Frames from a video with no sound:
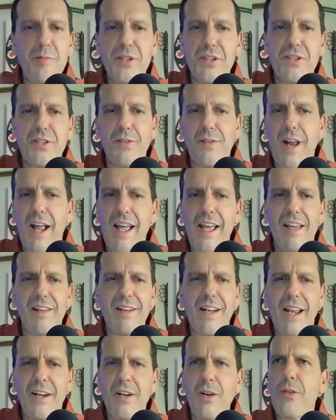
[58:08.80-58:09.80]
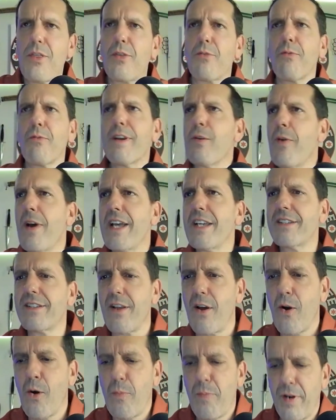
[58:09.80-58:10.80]
just doing. I had I know three ways to
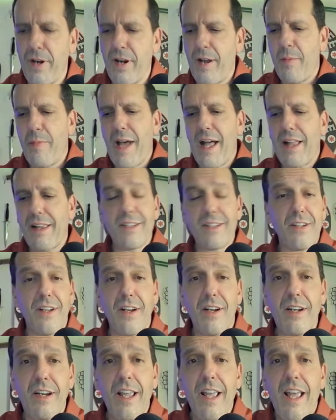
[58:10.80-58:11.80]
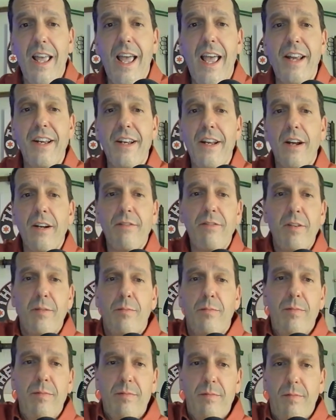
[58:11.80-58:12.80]
open a balisong, and none of
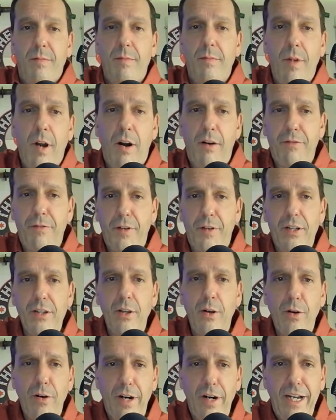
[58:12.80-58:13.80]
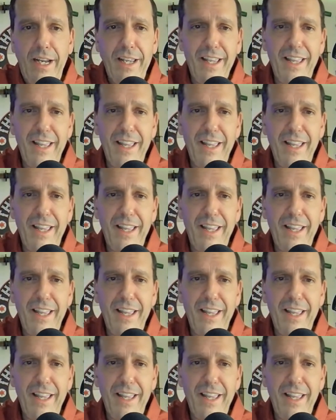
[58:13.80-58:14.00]
them are for glory.